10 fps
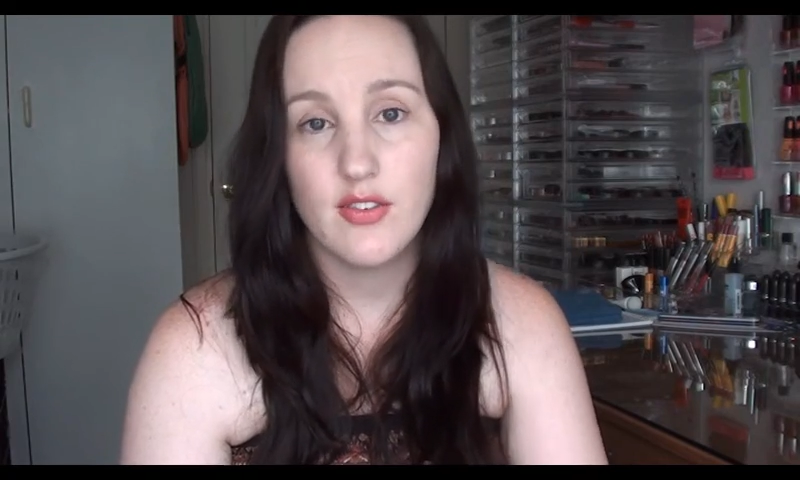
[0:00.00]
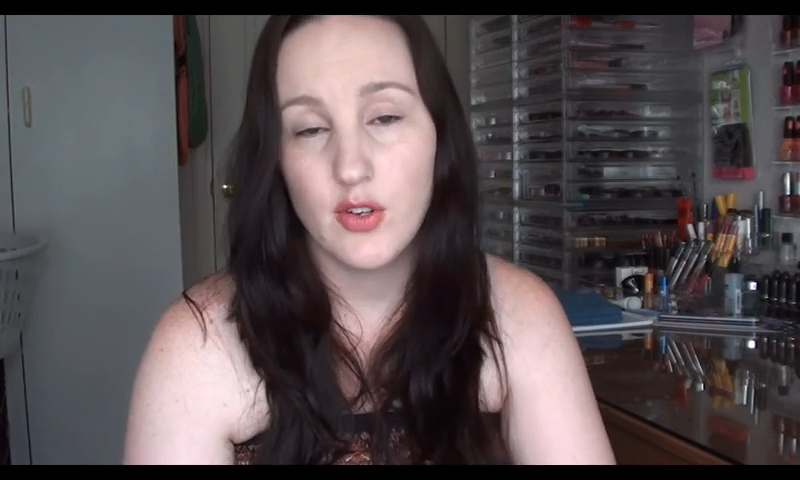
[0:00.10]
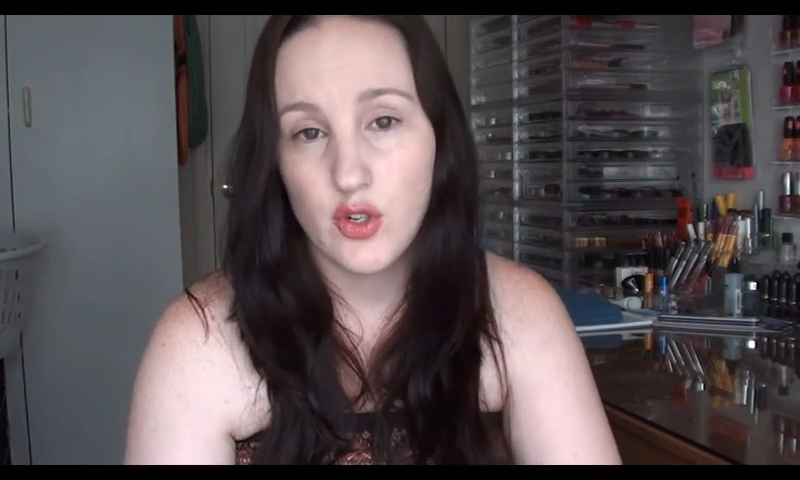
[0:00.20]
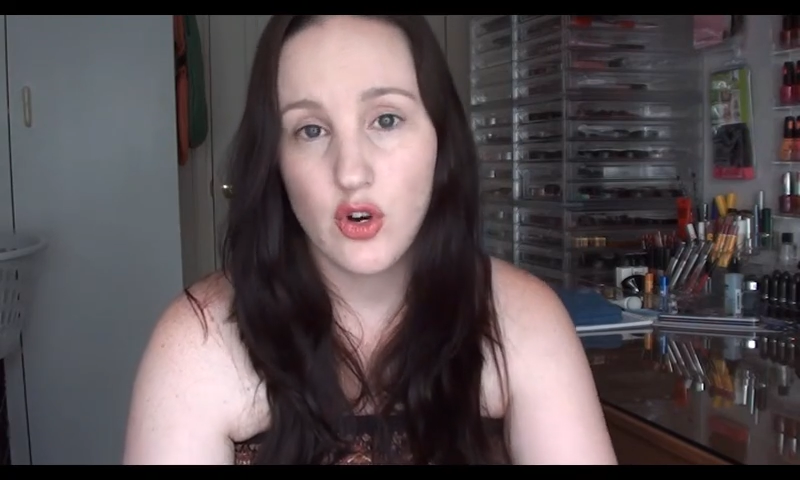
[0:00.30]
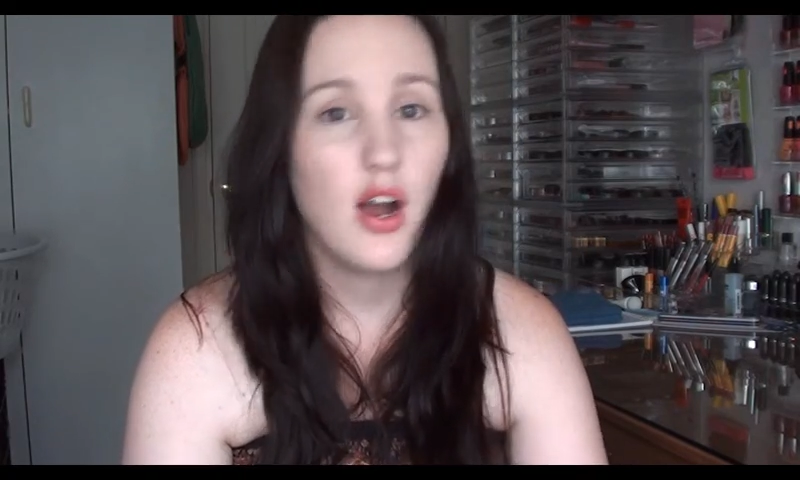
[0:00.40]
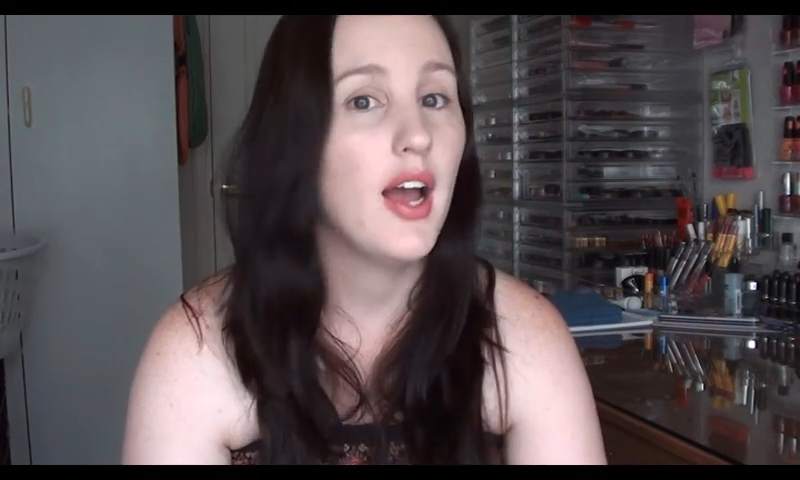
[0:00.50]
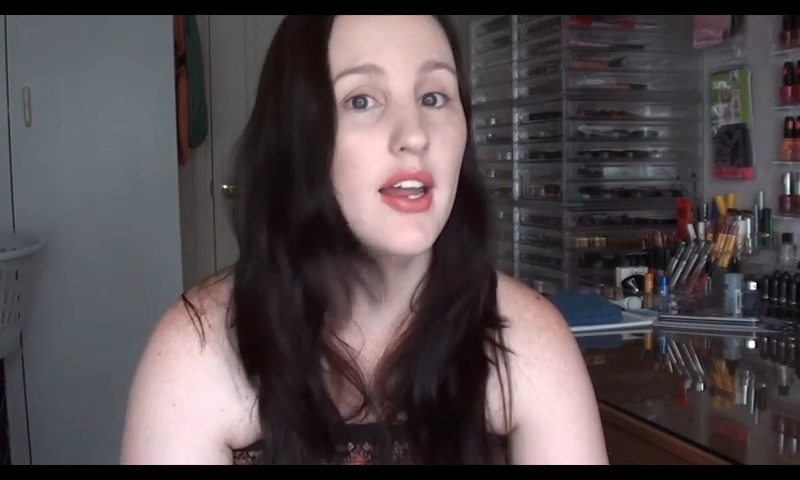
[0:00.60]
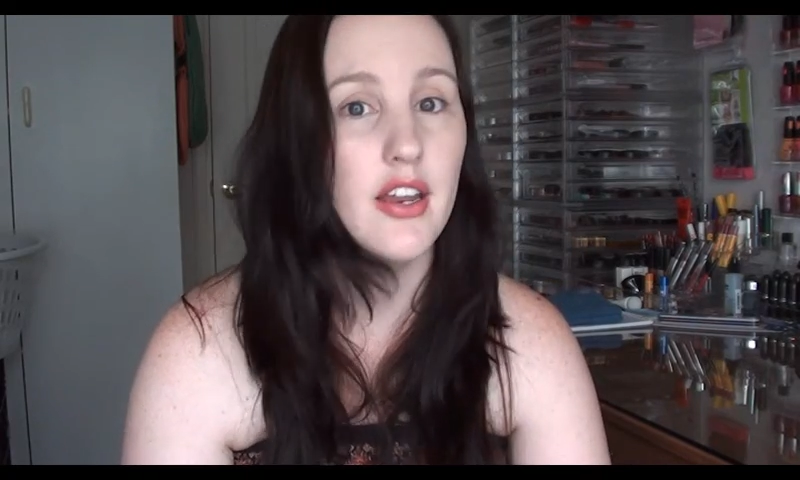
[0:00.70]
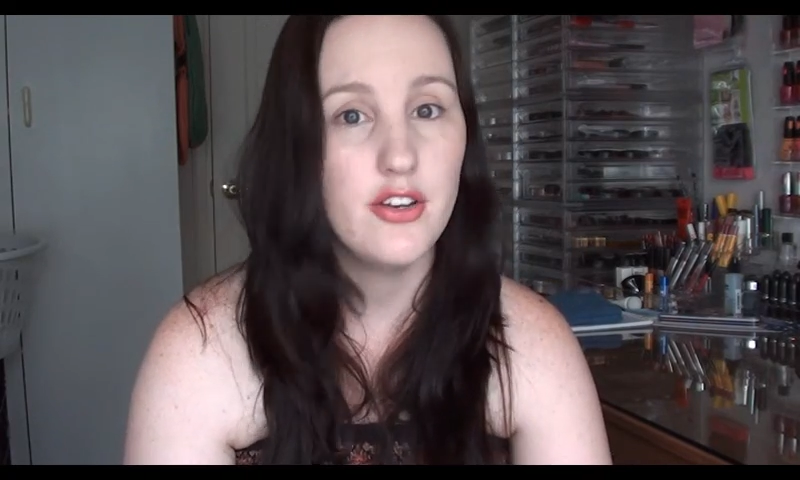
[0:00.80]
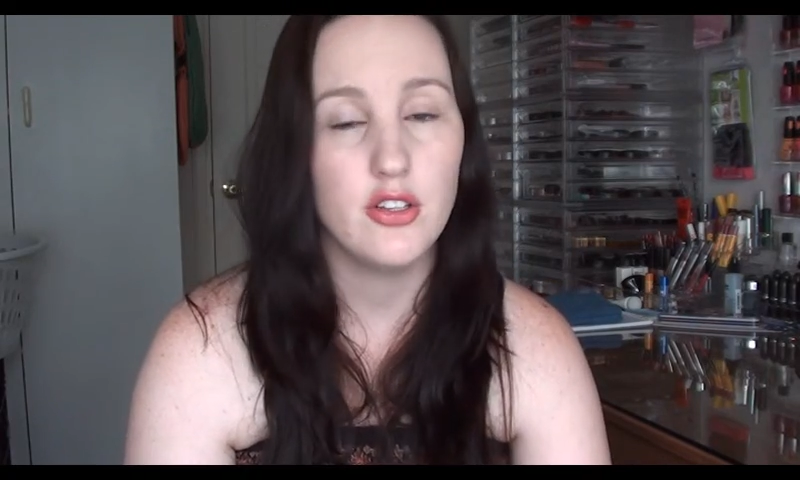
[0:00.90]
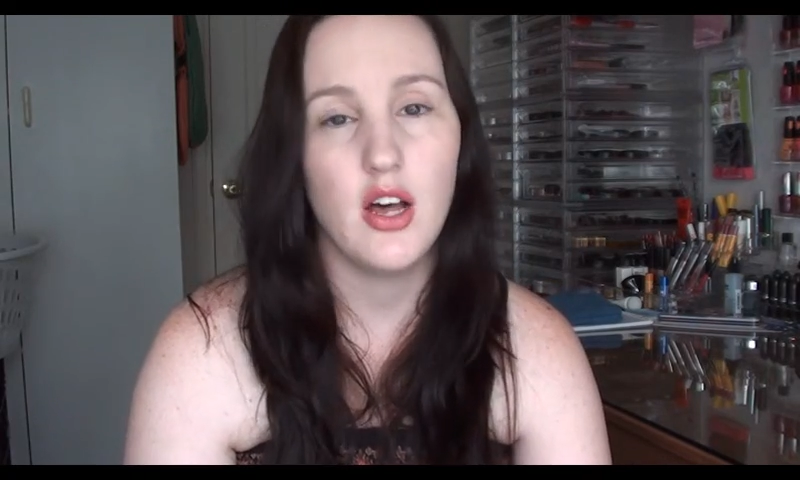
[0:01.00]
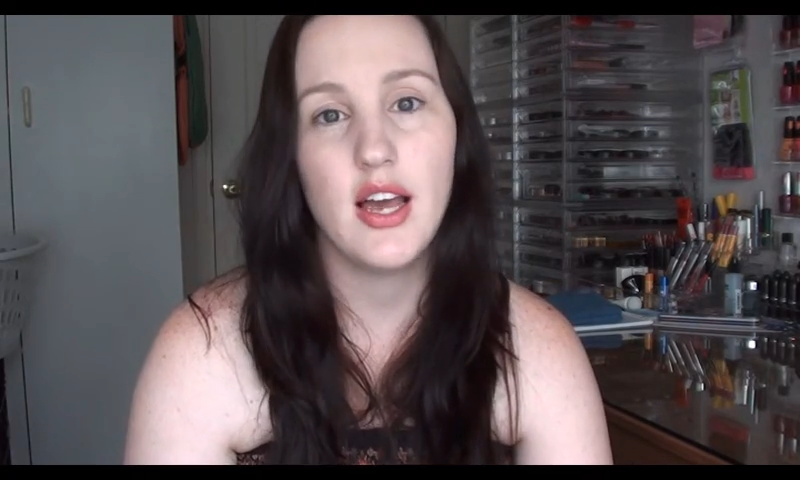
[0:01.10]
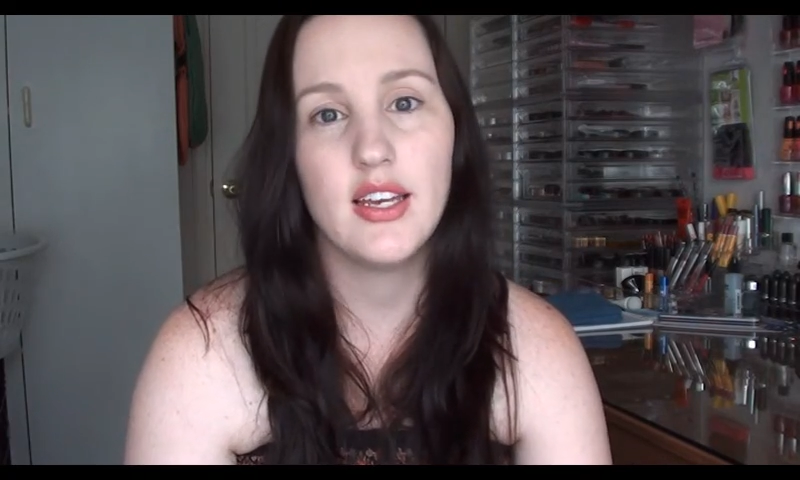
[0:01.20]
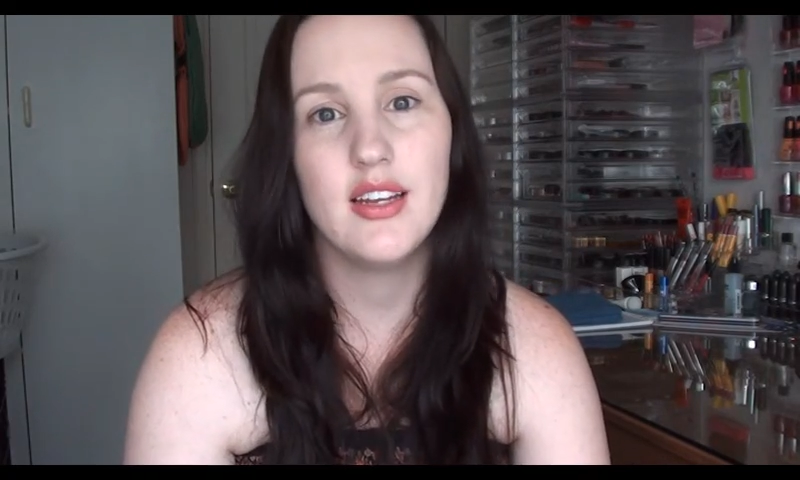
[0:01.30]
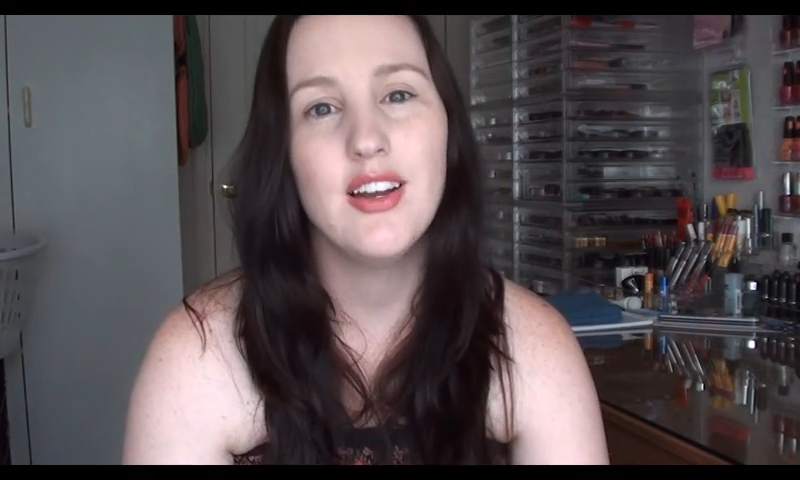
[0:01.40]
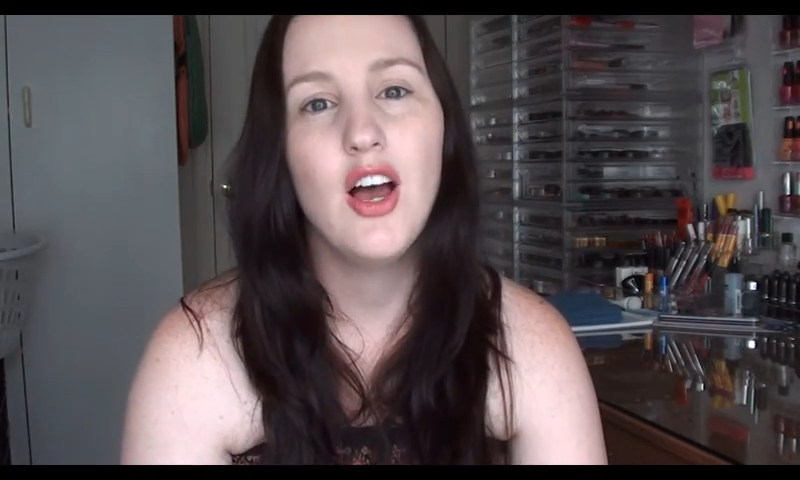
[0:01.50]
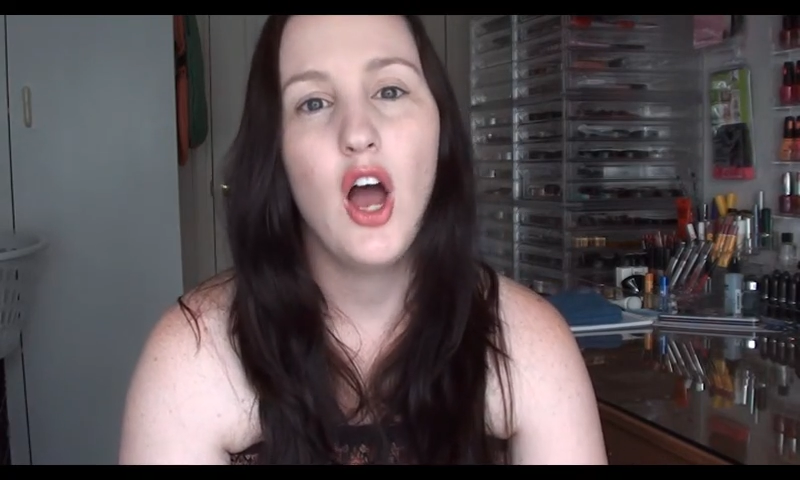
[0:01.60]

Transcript: if you try it and you like it,